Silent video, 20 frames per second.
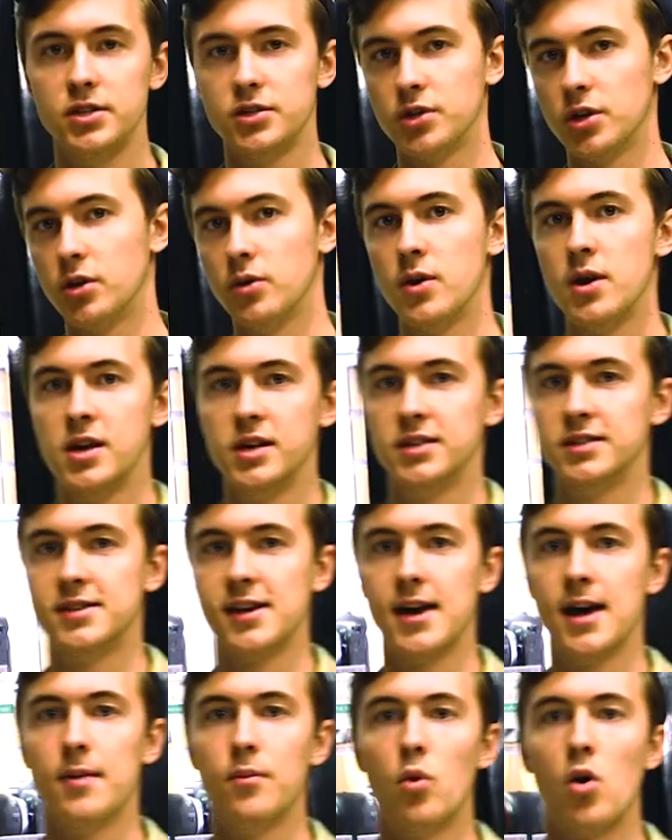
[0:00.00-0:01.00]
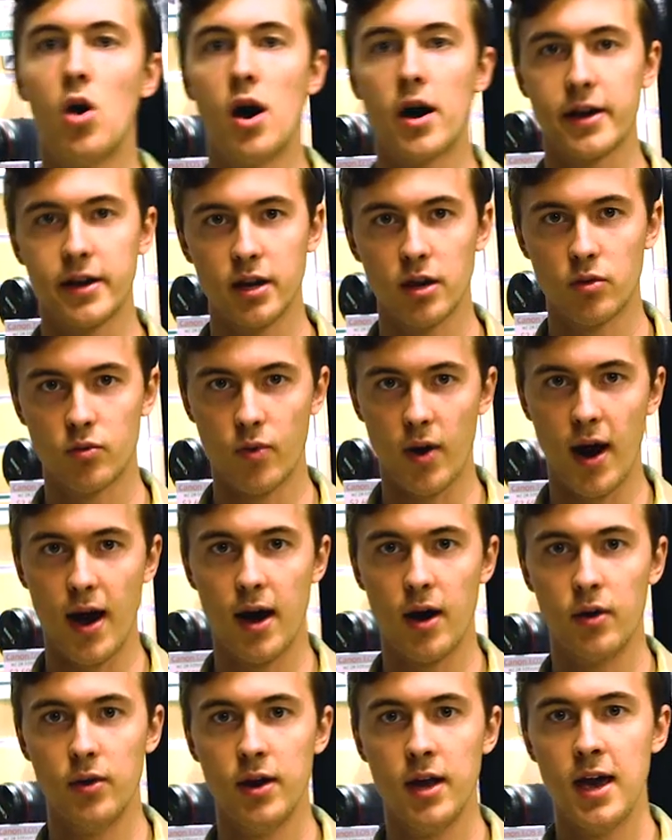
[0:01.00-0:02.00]
So say I'm walking
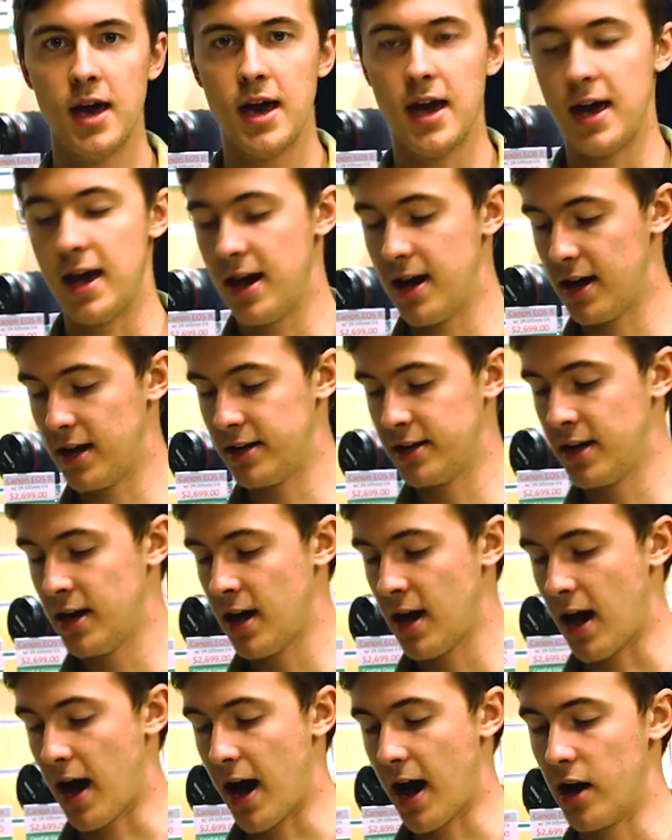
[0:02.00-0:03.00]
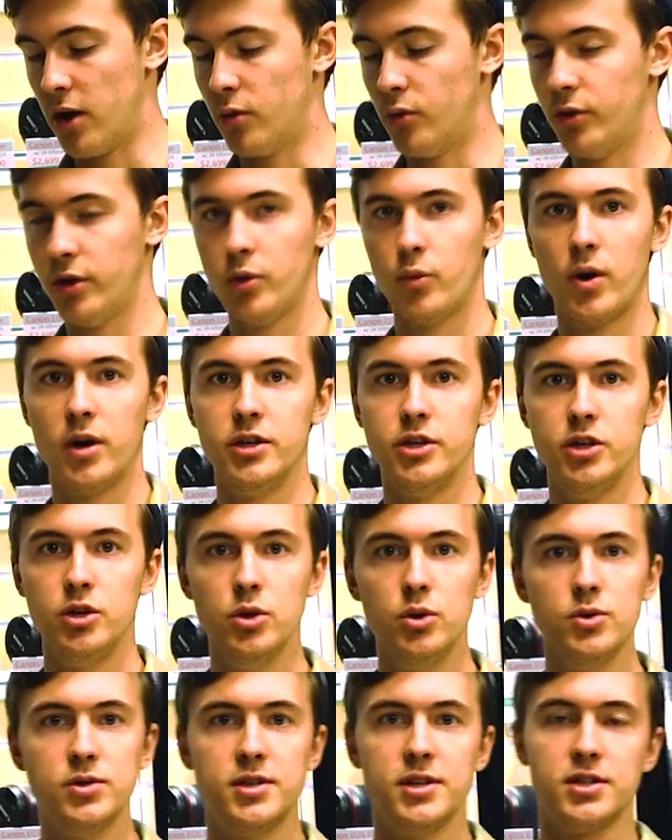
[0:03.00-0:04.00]
around and I don't really wanna
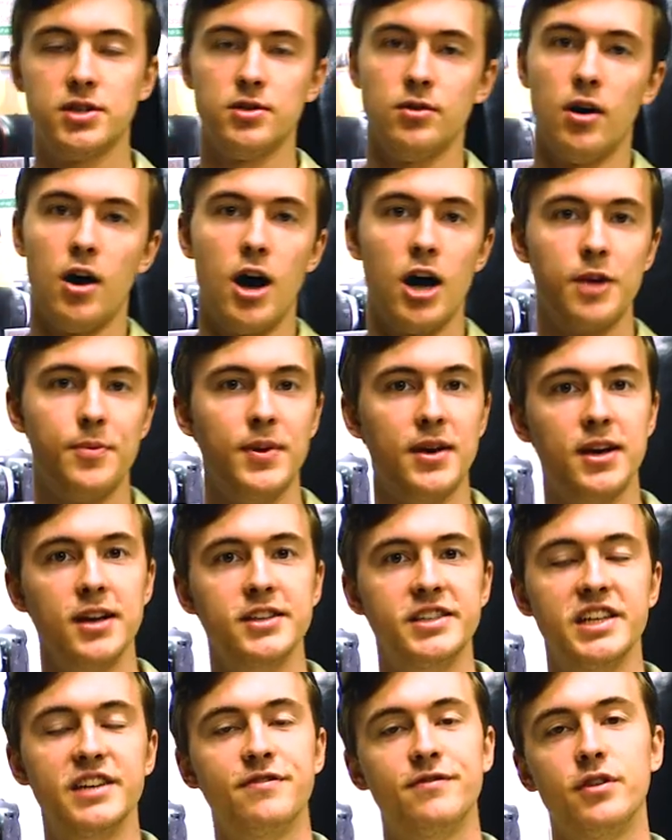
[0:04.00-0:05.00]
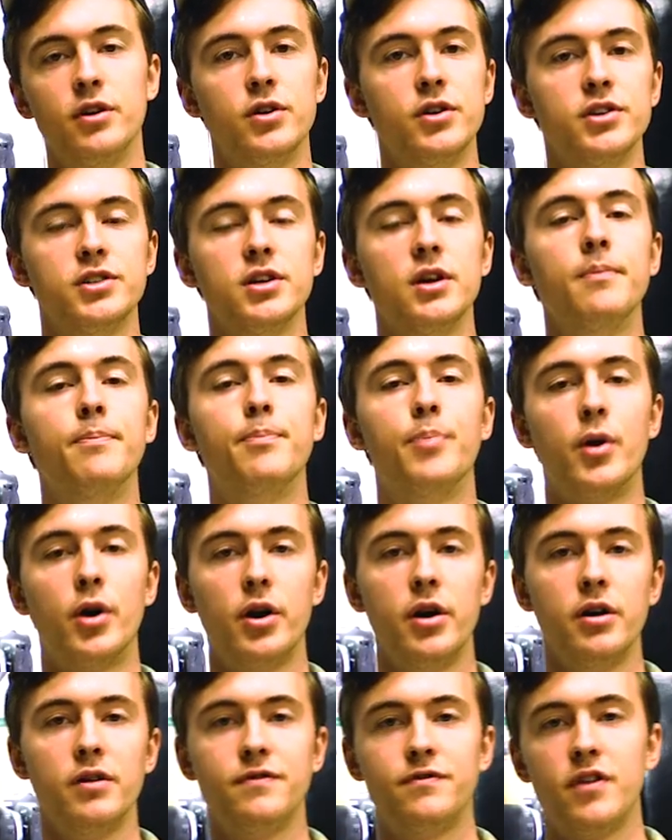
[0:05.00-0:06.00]
use this lock because if there's a
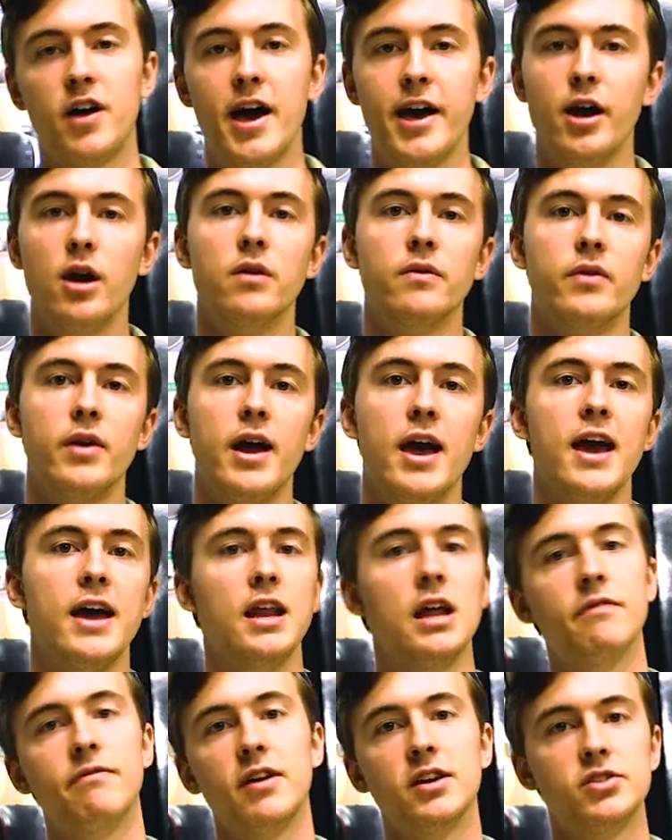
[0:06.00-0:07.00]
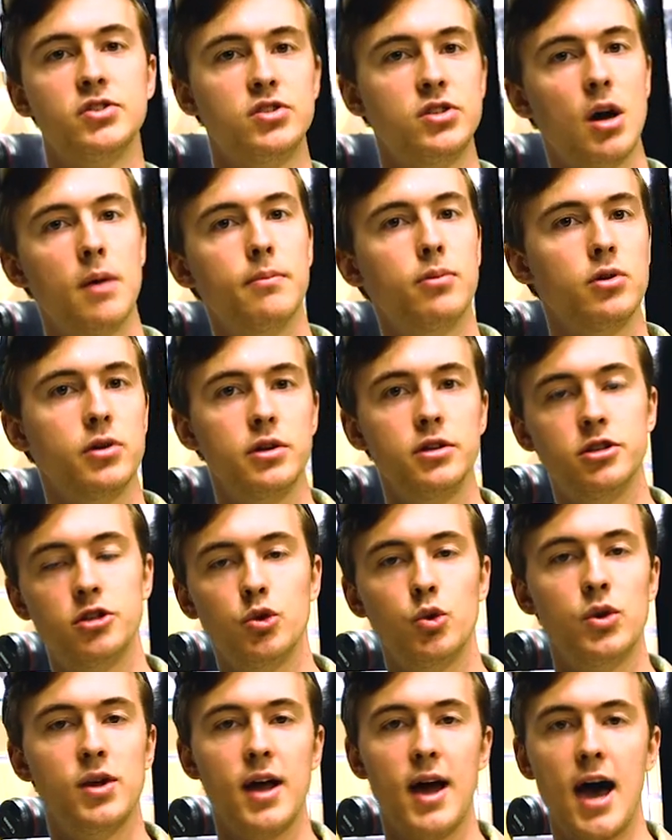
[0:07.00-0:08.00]
bird flying overhead, if I stumble
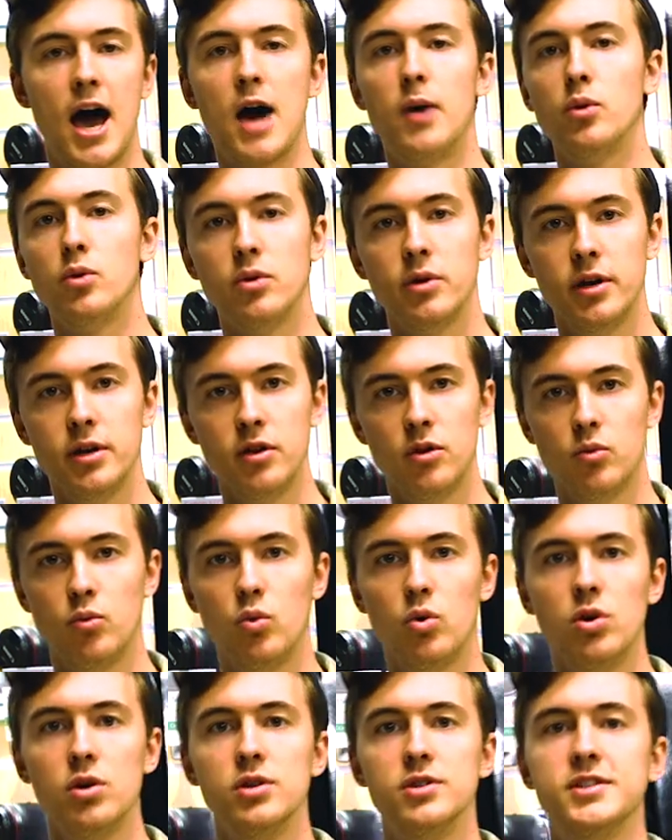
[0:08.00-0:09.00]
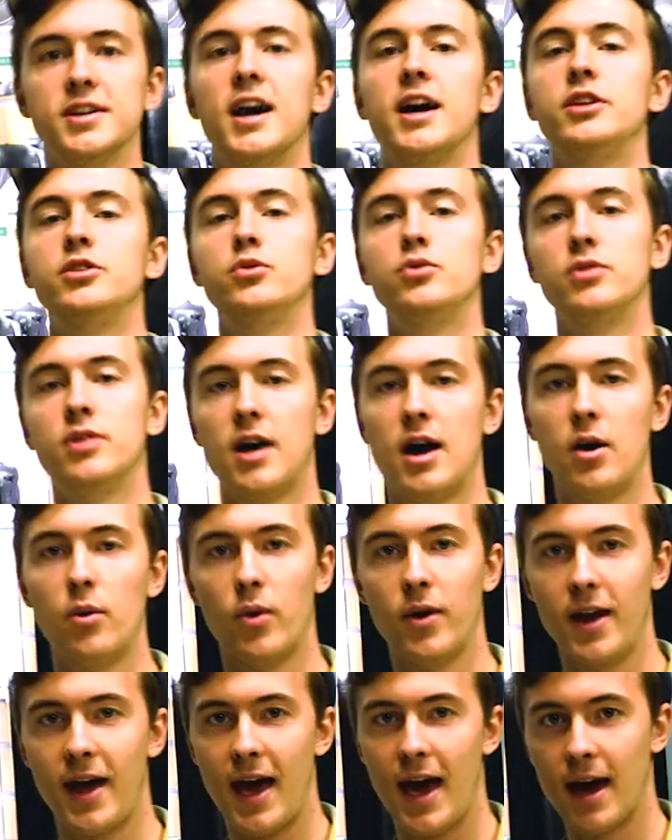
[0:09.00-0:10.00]
into an owl in the woods, I do not
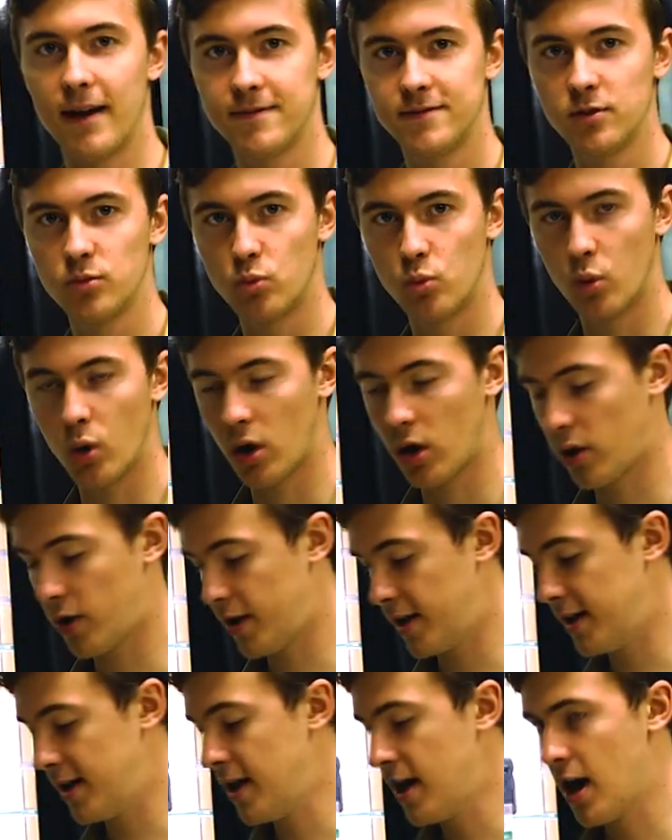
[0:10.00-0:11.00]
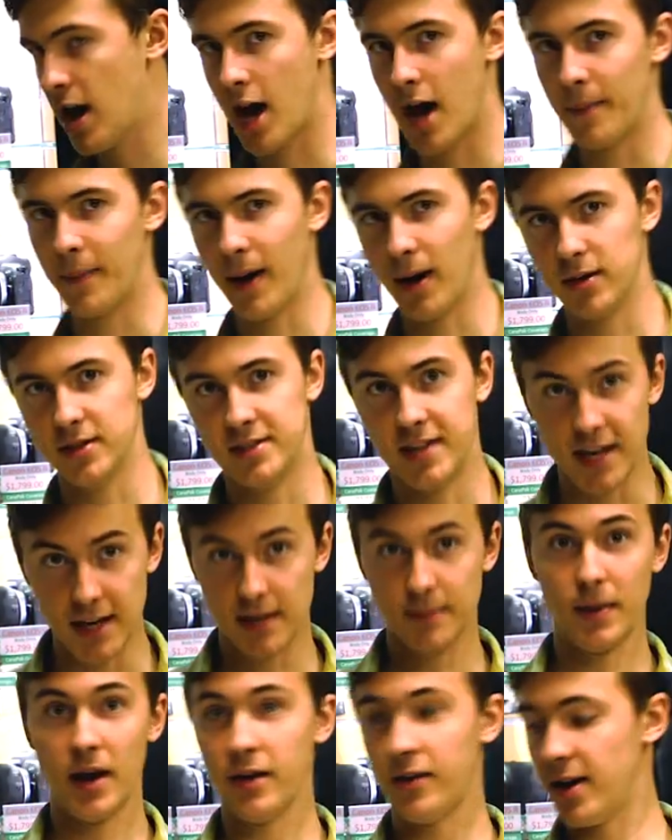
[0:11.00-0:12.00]
wanna have to worry about
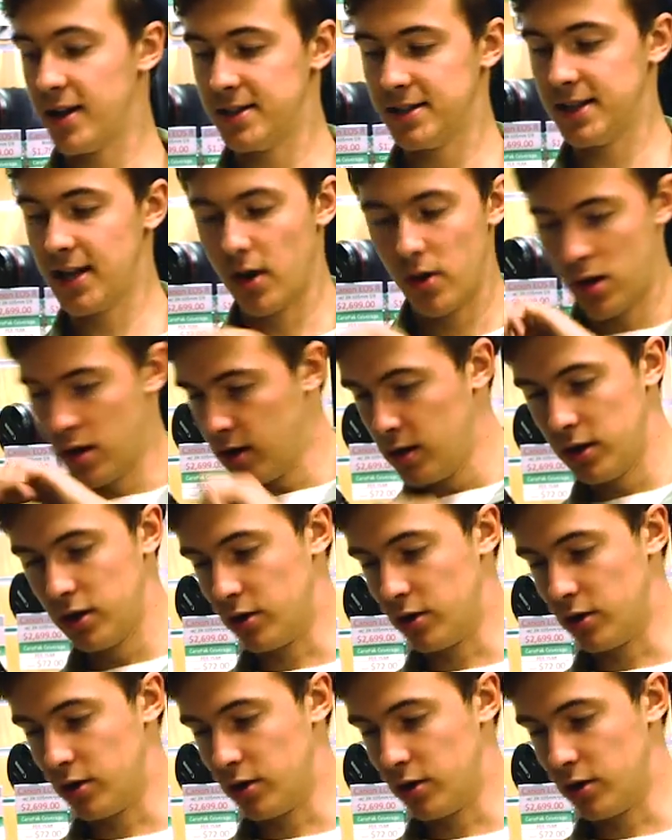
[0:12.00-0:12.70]
taking my lens out,